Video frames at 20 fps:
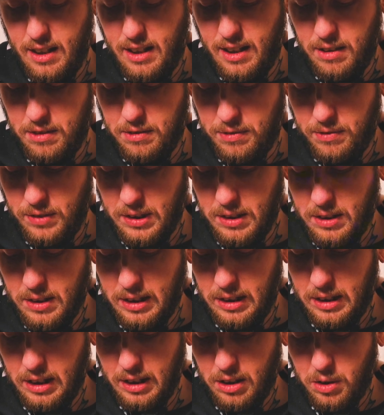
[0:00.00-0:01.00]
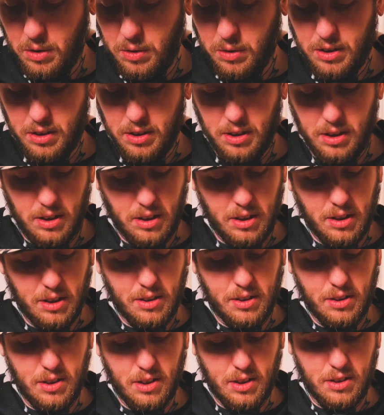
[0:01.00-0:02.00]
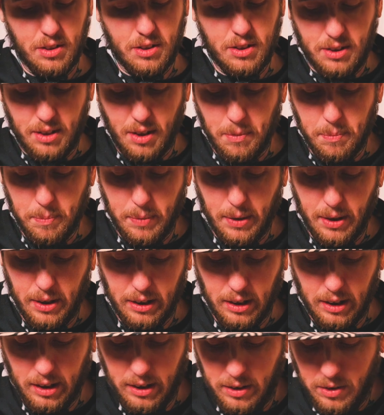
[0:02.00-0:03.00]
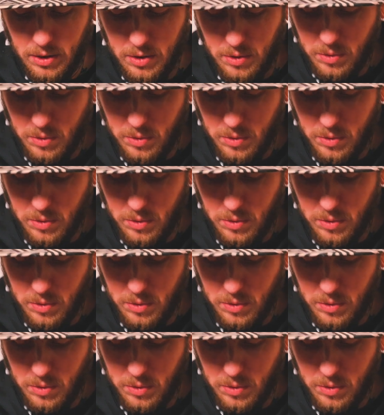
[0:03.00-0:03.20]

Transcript: I feel like, somebody